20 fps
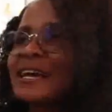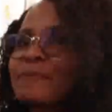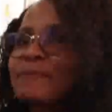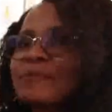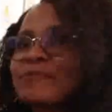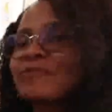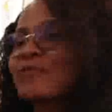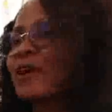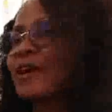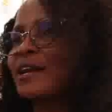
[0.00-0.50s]

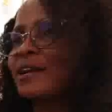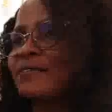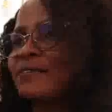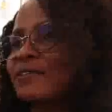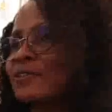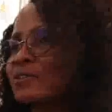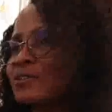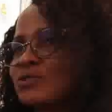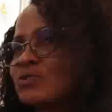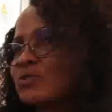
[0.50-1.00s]
Before I never
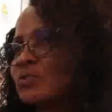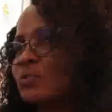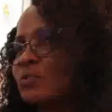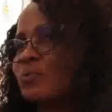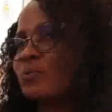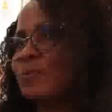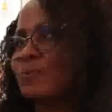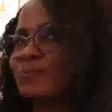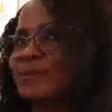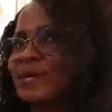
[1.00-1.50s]
used to
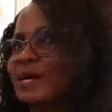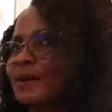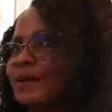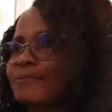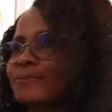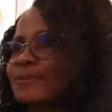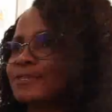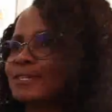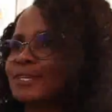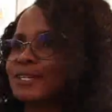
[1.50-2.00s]
pick
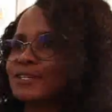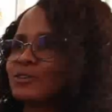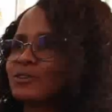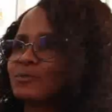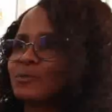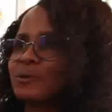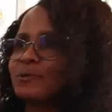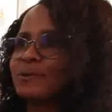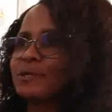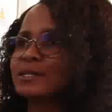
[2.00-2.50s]
up these little
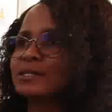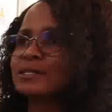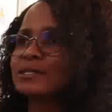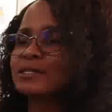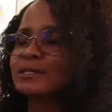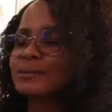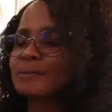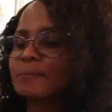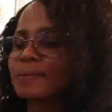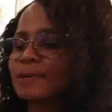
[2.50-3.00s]

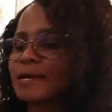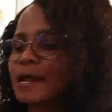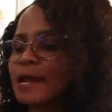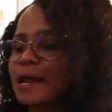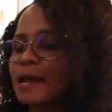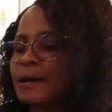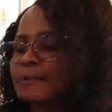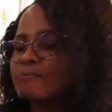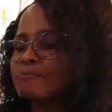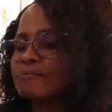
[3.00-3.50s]
moments, but
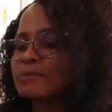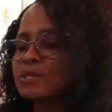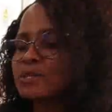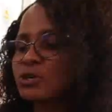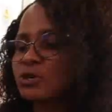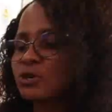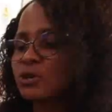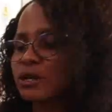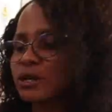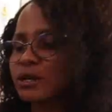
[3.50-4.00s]
I'm
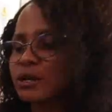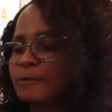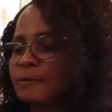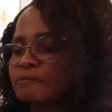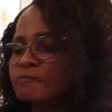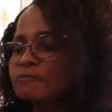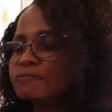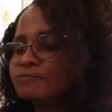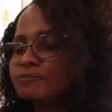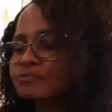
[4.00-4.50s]
slowly
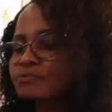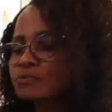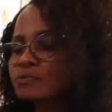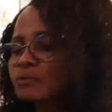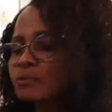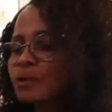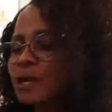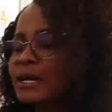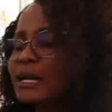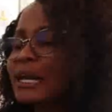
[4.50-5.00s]

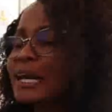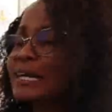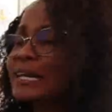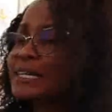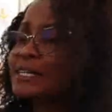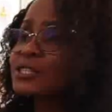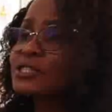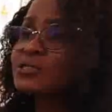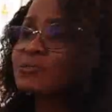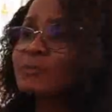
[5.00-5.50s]

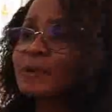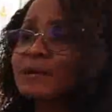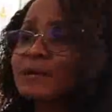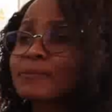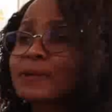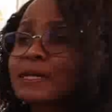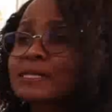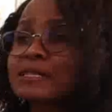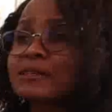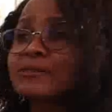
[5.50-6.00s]
learning to pat
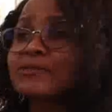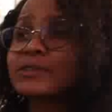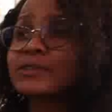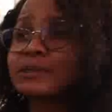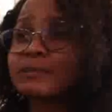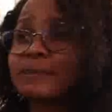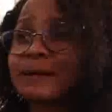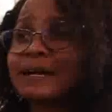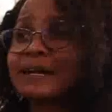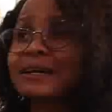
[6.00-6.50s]
myself in the
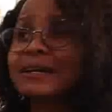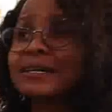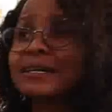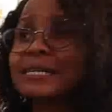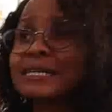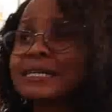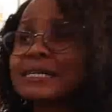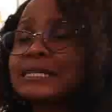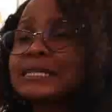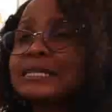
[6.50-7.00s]
back
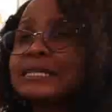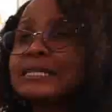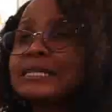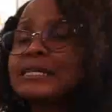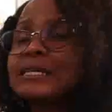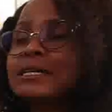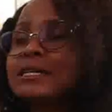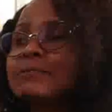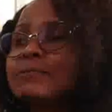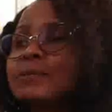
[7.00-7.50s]

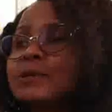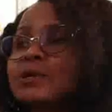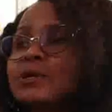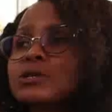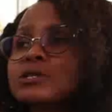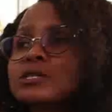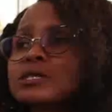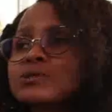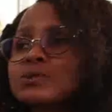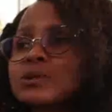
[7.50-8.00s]

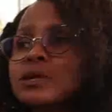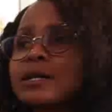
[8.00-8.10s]
because it